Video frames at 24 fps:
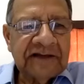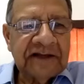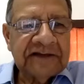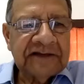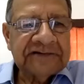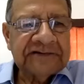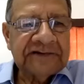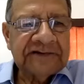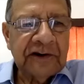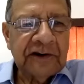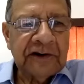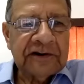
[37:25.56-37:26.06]

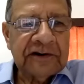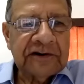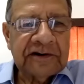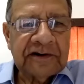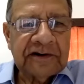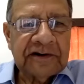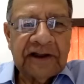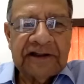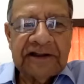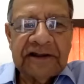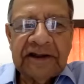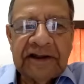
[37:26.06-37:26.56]
Thanks a lot.
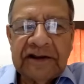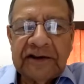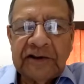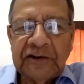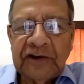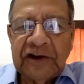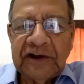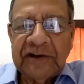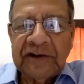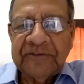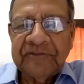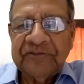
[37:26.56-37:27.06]
I think
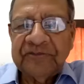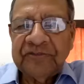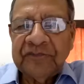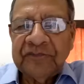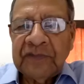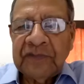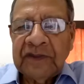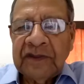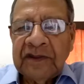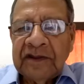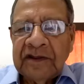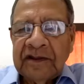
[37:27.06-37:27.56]
you have
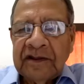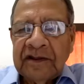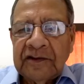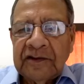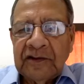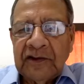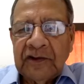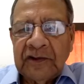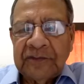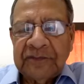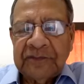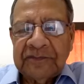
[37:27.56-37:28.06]

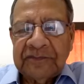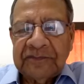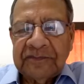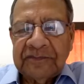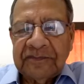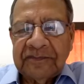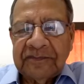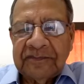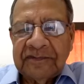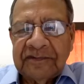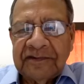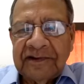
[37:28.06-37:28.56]

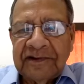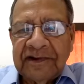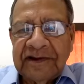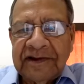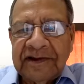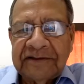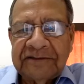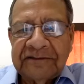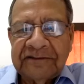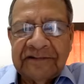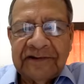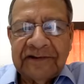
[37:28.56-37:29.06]

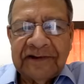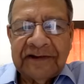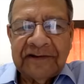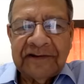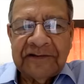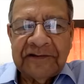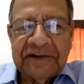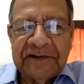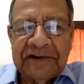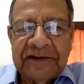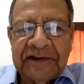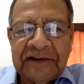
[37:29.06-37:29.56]
in a
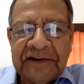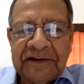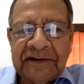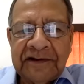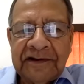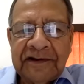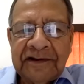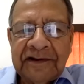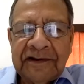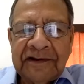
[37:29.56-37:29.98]
very